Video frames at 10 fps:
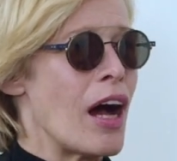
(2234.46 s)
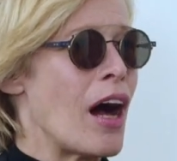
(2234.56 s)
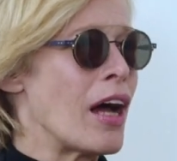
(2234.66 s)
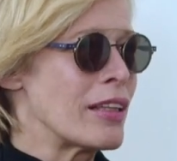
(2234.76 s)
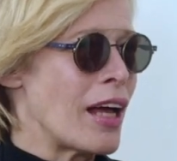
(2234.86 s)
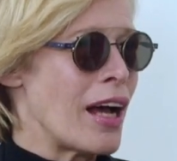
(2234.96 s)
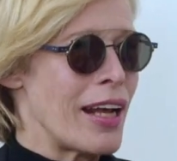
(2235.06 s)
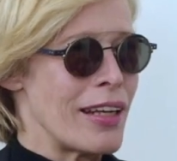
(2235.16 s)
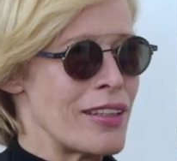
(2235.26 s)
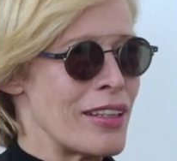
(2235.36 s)

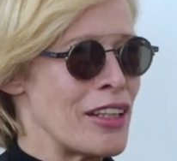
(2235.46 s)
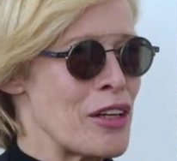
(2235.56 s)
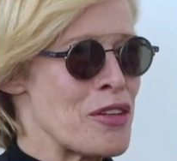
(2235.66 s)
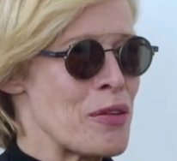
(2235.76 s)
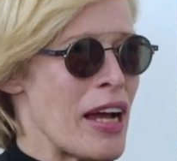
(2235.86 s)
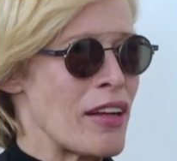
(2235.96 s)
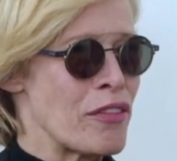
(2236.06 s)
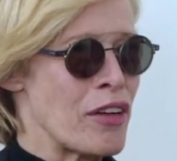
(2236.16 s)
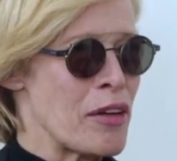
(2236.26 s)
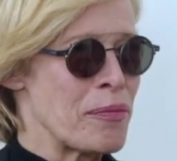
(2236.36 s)
online, direct
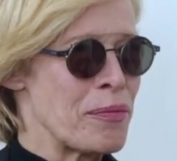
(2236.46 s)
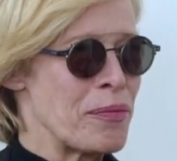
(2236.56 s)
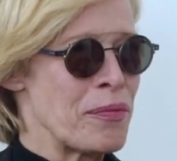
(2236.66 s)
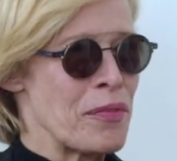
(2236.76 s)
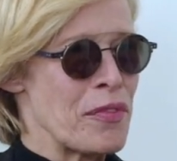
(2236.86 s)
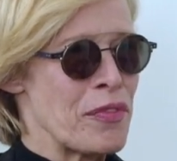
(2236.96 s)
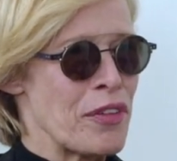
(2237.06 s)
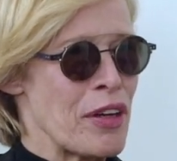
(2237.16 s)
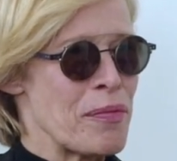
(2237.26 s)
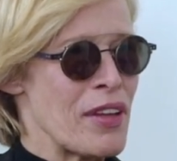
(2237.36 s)
from
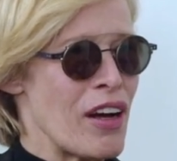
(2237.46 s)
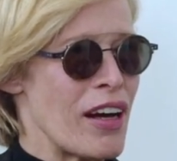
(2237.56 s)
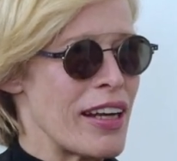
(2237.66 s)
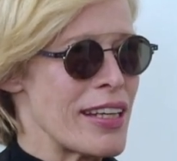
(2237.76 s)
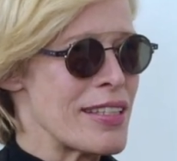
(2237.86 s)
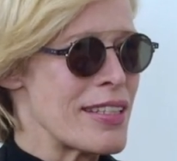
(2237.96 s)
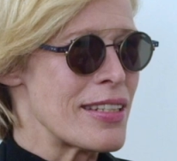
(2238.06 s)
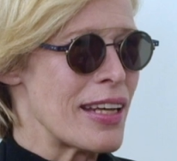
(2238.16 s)
the artist